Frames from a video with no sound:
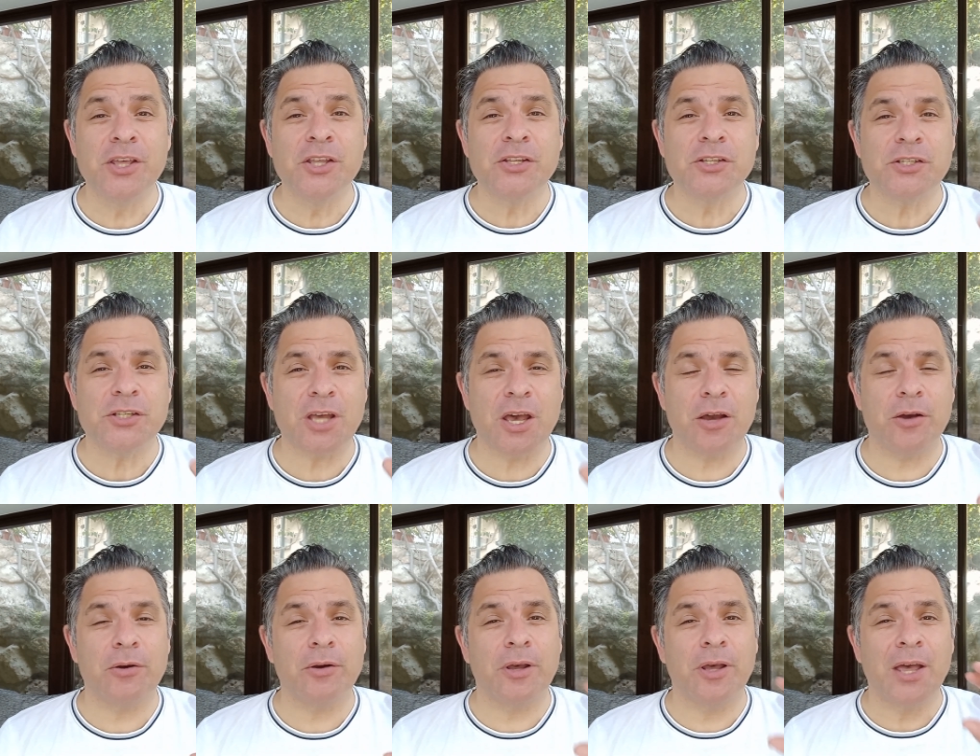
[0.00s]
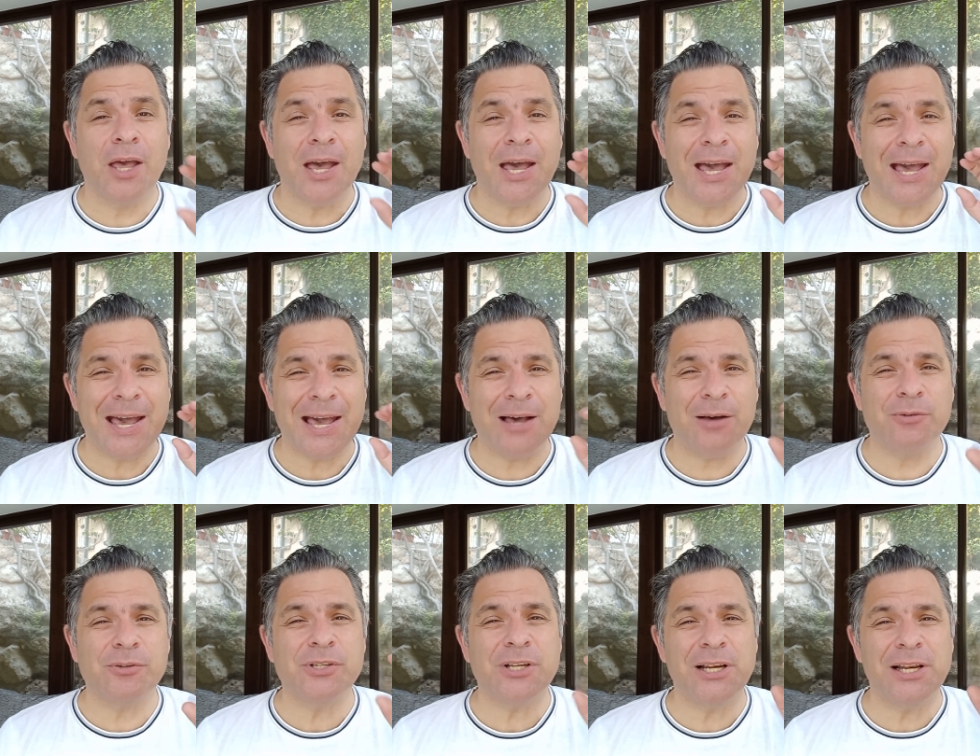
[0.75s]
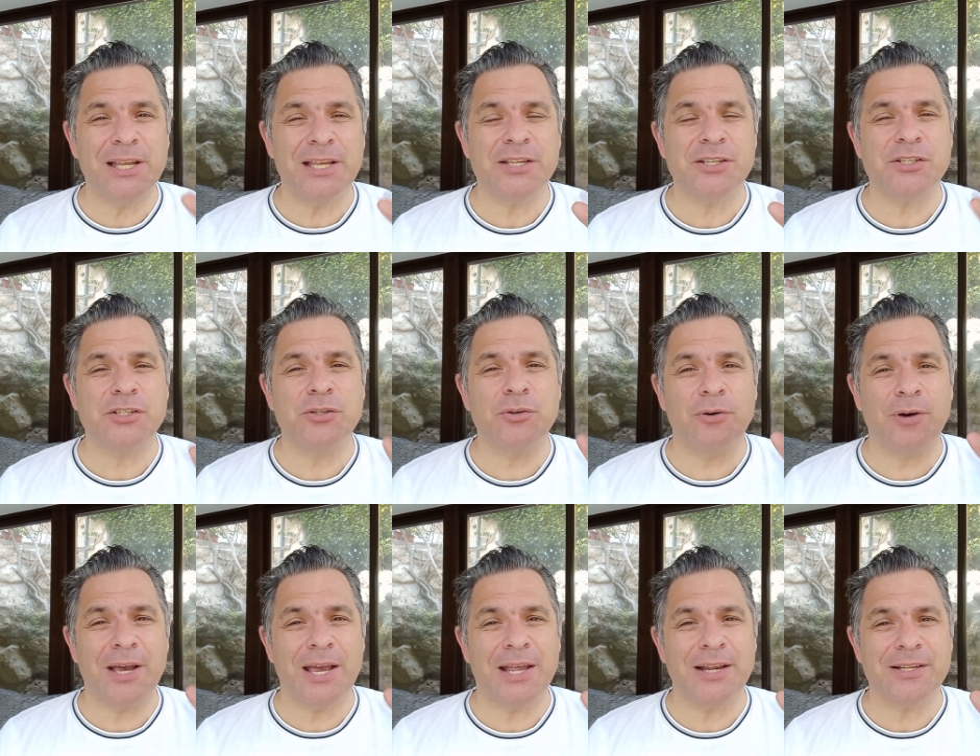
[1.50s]
So how to list
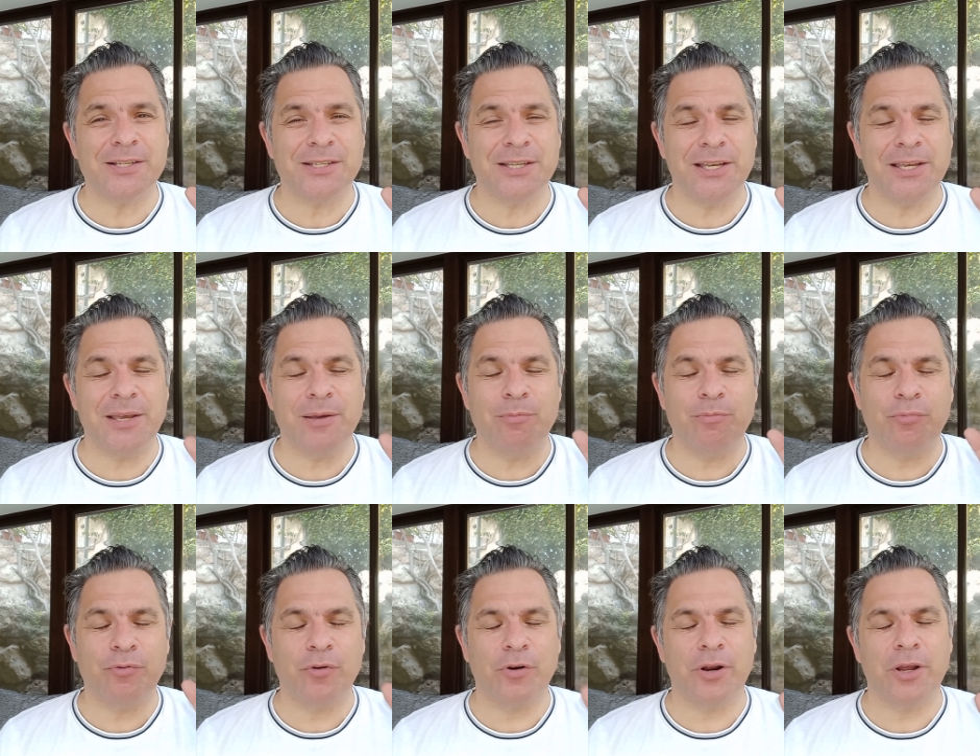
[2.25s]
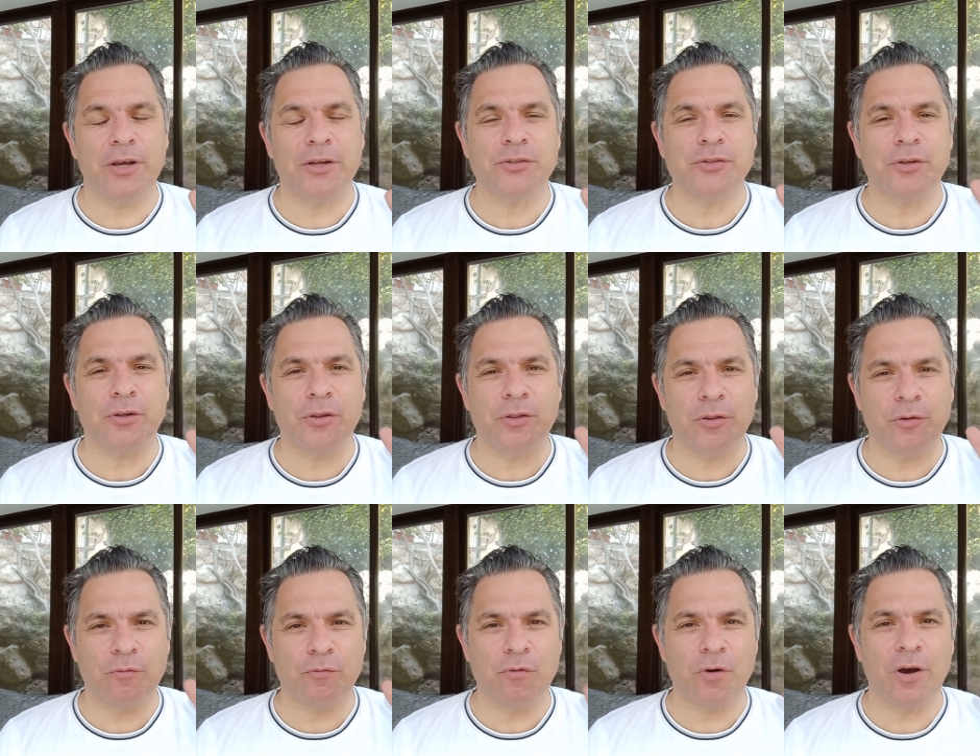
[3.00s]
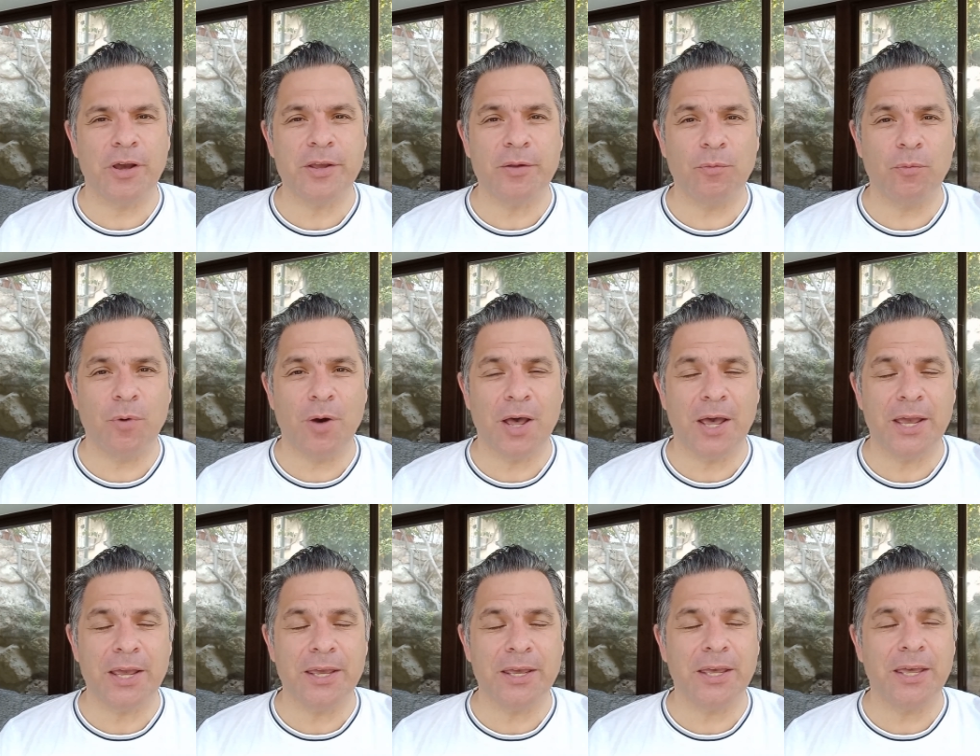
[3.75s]
your Etsy products the right
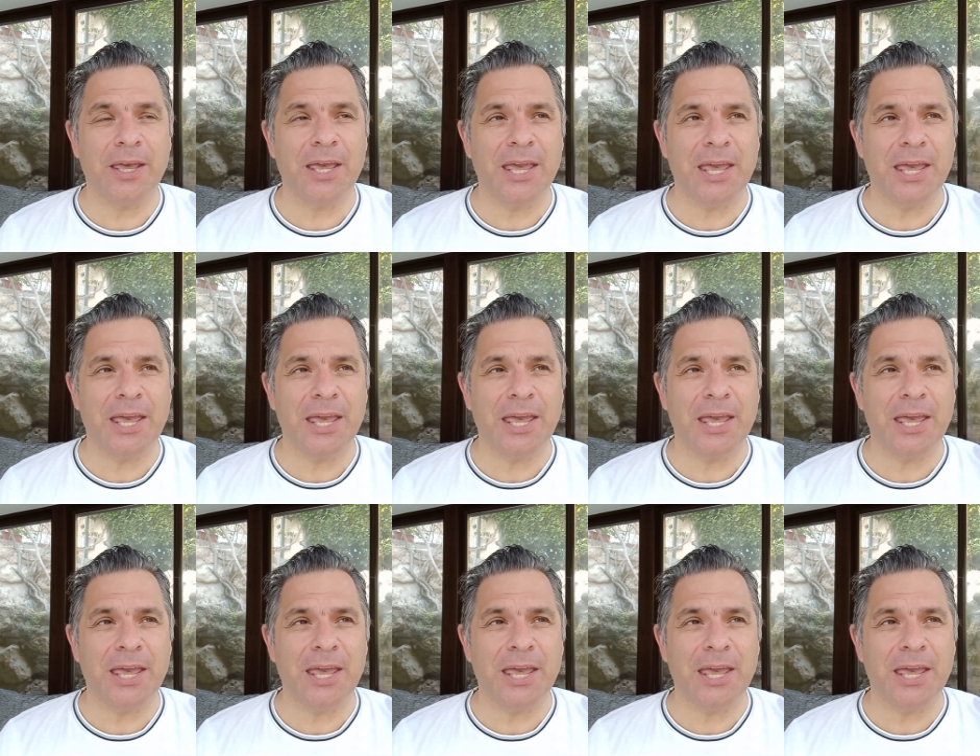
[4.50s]
way